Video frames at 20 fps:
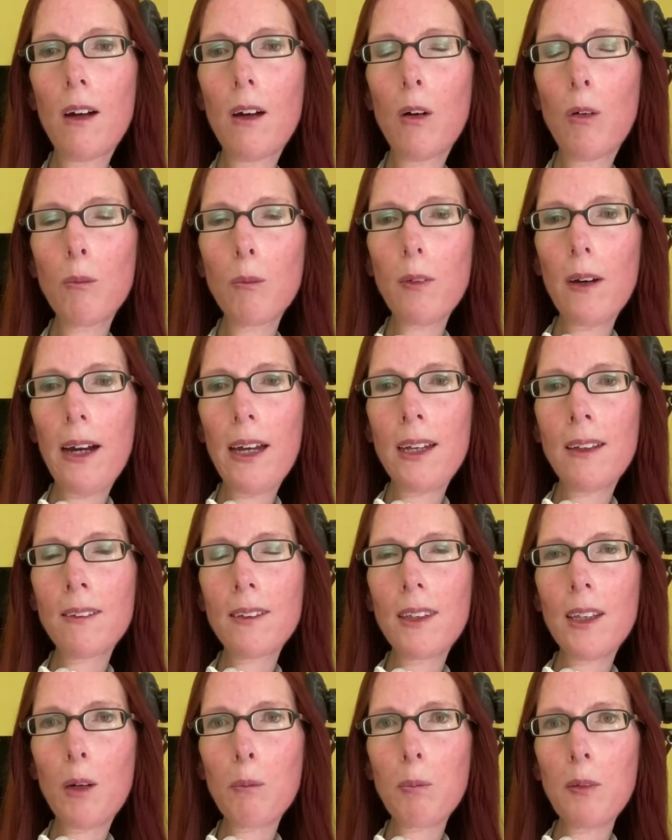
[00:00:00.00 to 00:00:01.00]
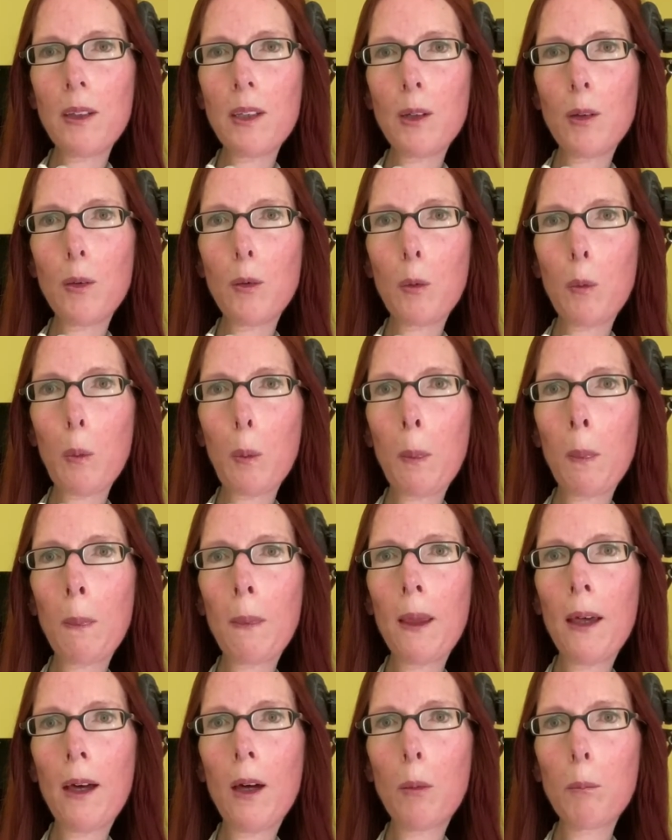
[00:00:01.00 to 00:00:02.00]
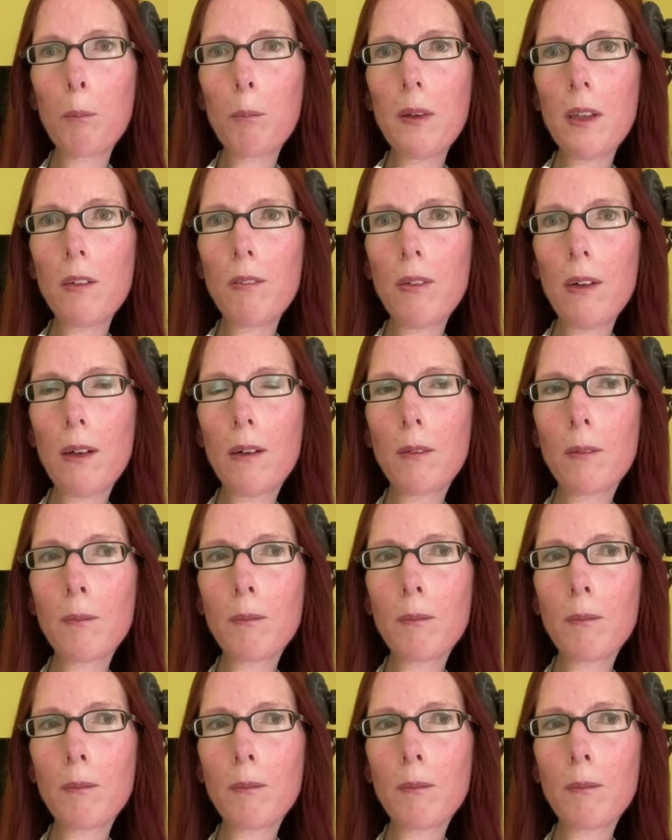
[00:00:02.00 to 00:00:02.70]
I ended up in a bit of a